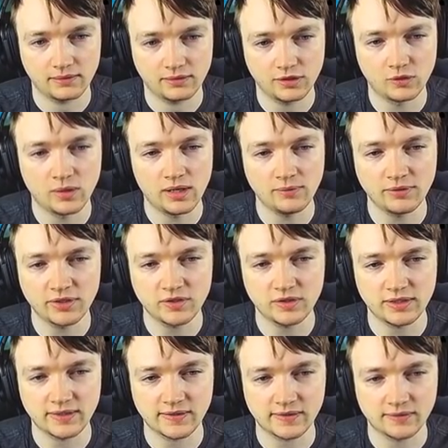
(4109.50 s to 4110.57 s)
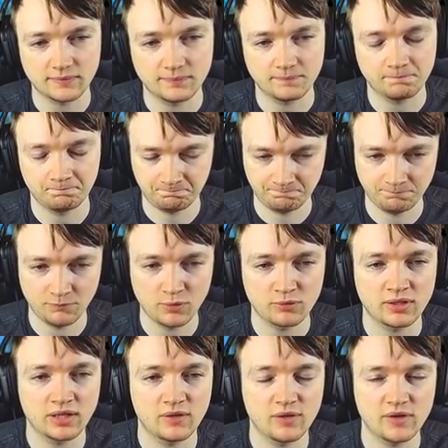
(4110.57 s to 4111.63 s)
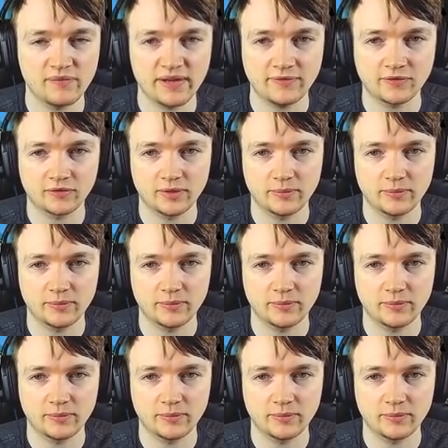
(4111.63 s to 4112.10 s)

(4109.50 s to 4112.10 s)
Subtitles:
You know what? I'm gonna do this. I'm gonna get rid of After